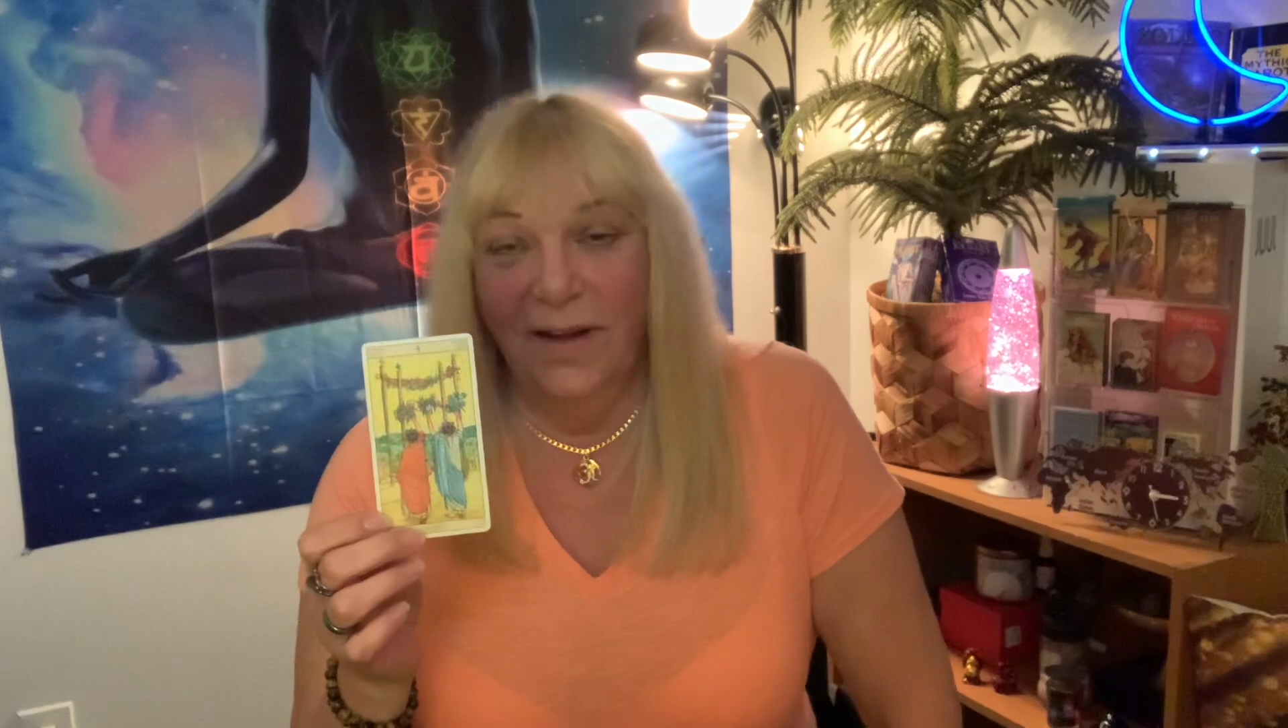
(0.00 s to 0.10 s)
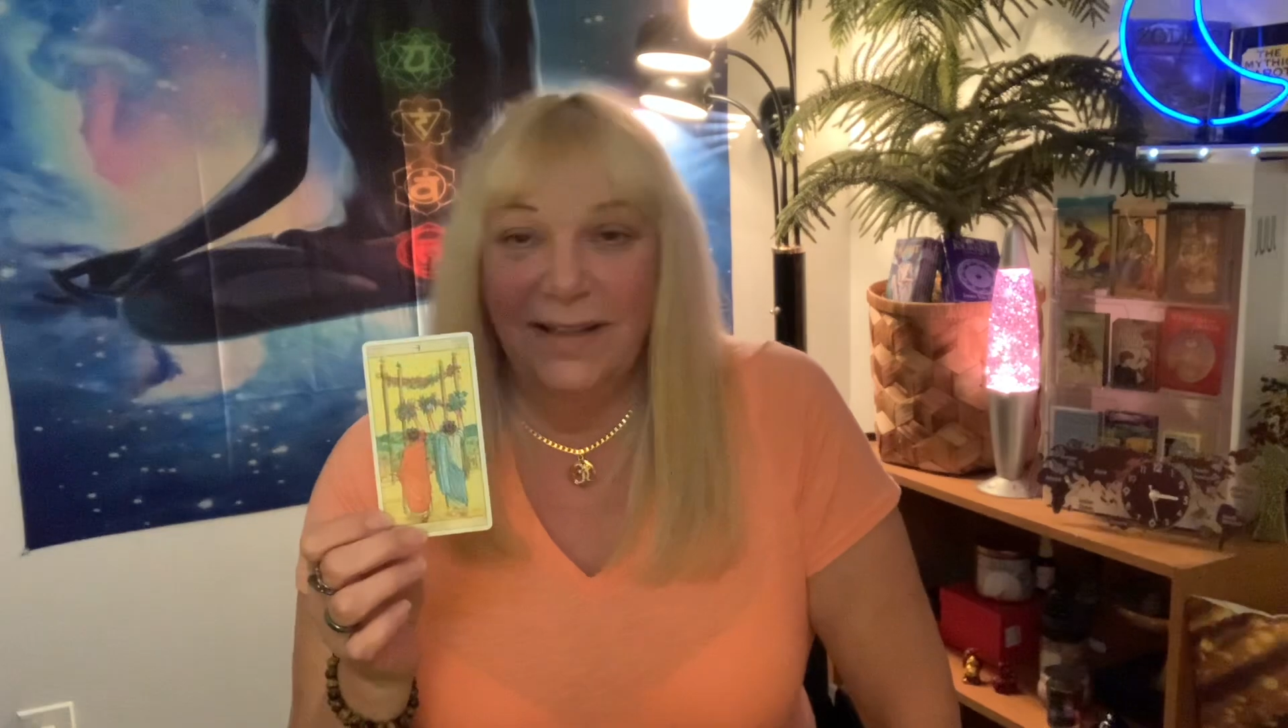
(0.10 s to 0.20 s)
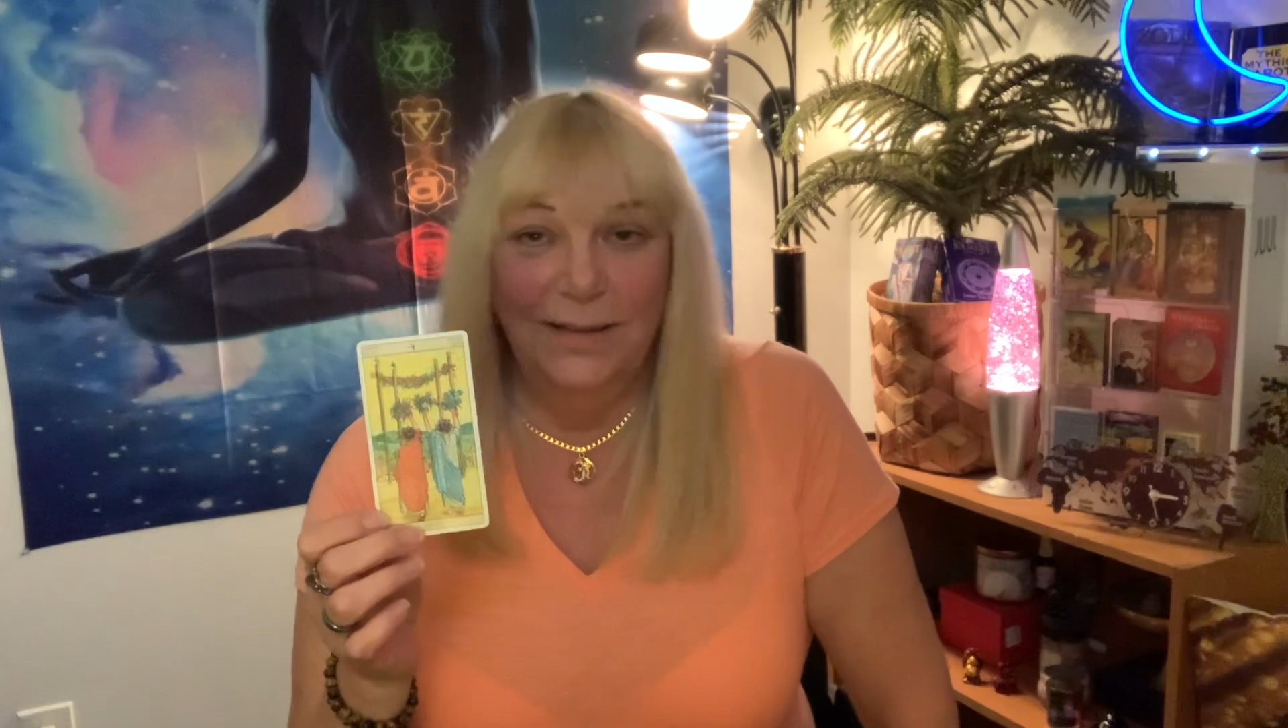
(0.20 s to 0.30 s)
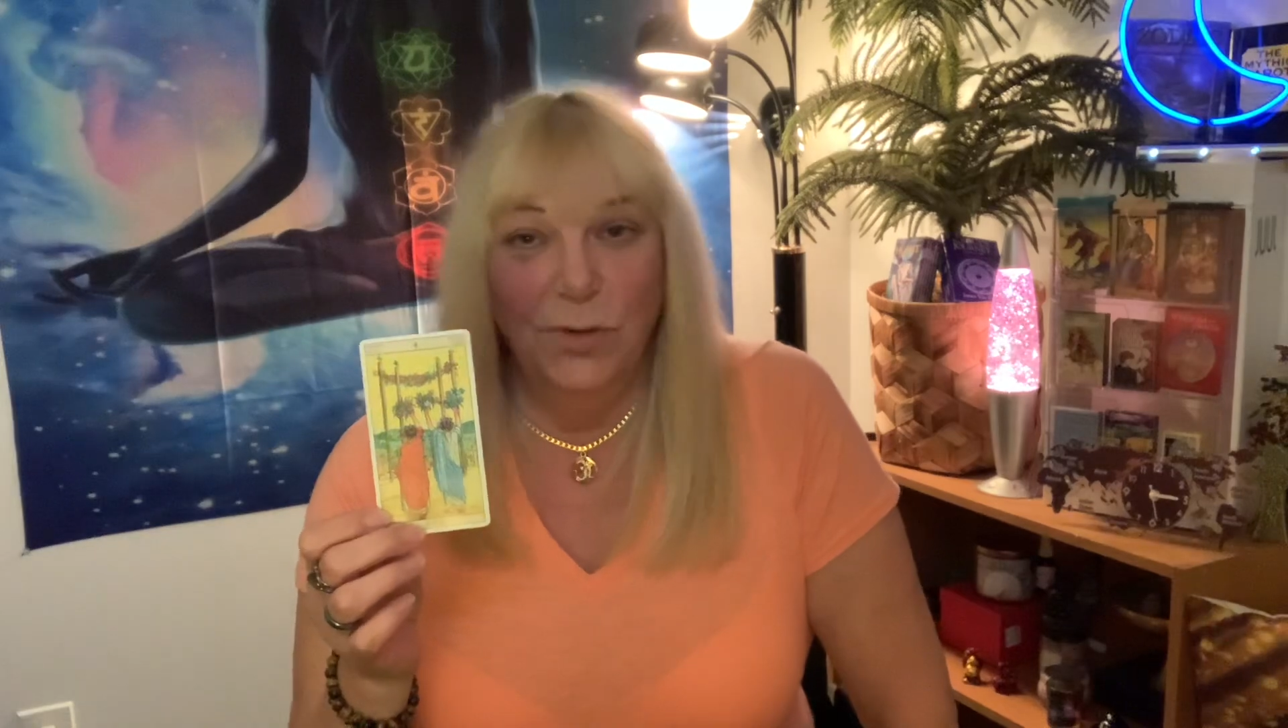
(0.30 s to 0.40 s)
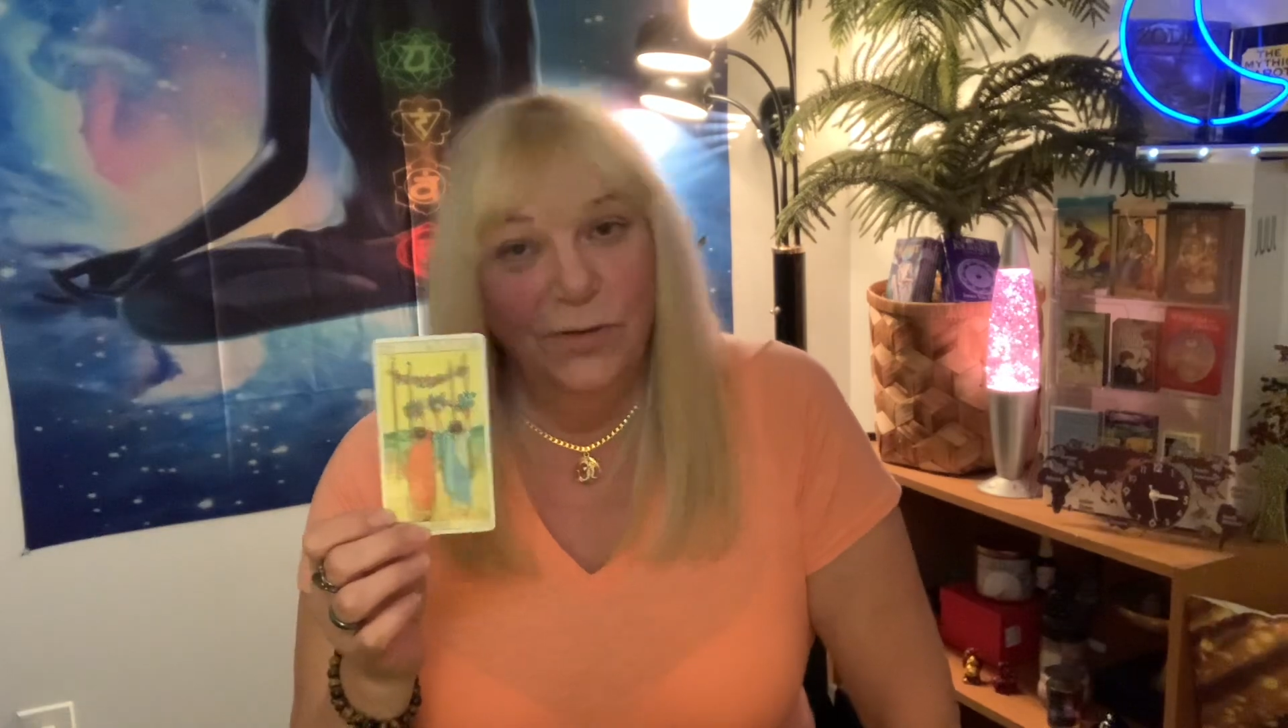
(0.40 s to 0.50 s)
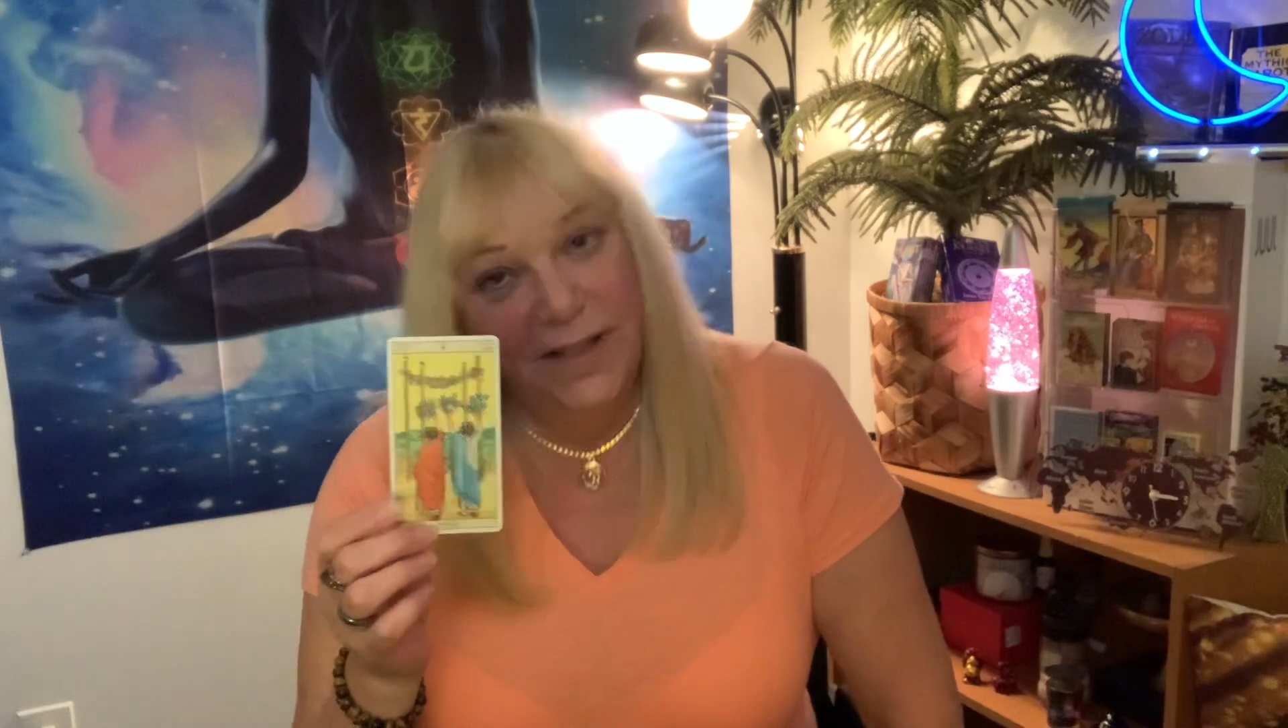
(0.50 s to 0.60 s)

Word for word: finally move